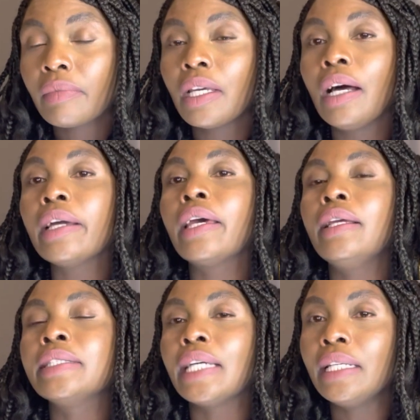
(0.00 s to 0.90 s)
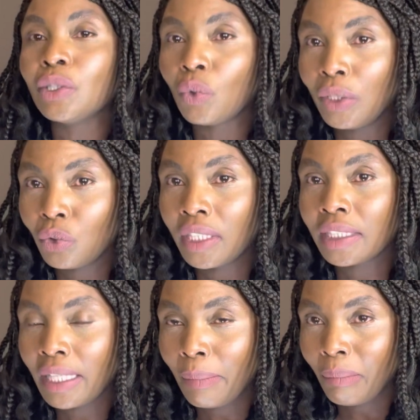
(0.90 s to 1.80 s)
Again, Janet went to the
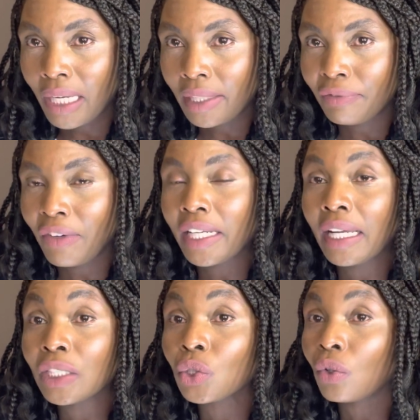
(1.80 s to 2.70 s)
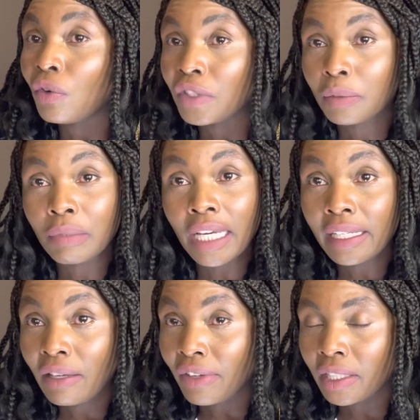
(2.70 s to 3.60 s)
same man, financial office. Me, I
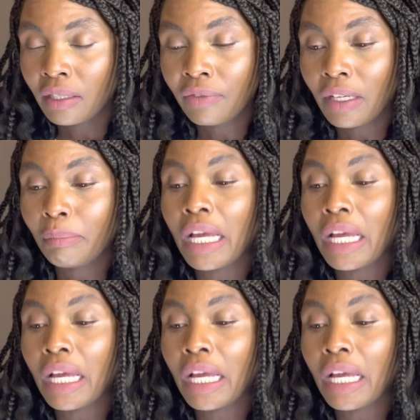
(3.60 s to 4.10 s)
never give up.